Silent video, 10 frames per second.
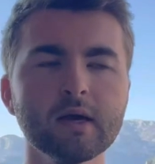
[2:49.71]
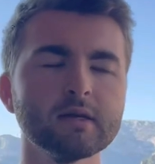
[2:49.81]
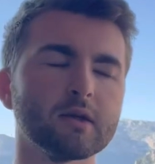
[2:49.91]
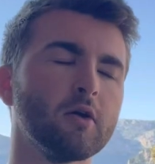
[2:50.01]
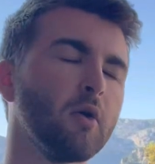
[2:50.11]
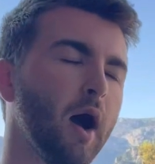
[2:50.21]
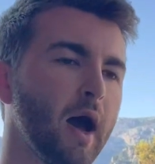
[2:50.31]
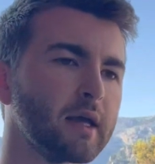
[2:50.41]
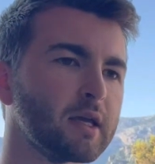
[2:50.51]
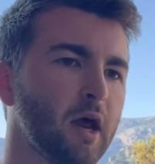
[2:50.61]

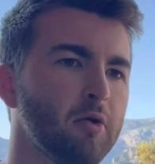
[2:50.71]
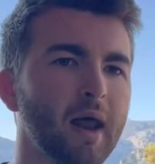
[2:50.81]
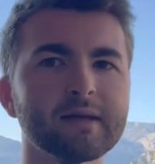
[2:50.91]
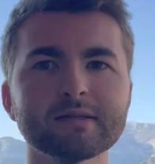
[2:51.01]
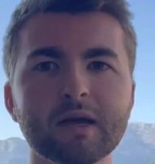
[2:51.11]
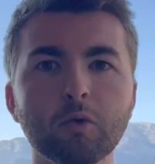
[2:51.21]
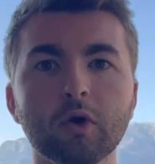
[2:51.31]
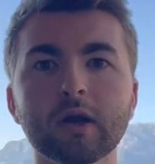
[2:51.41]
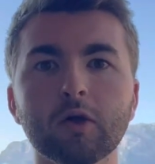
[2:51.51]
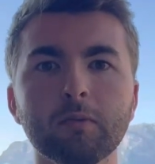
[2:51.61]
So let's say
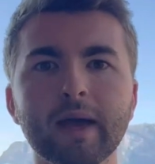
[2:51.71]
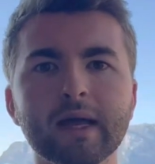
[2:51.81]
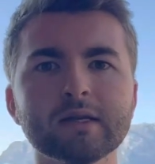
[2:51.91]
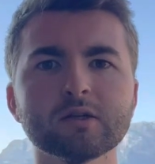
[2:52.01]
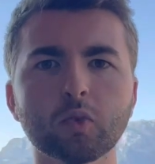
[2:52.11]
we're a little bit into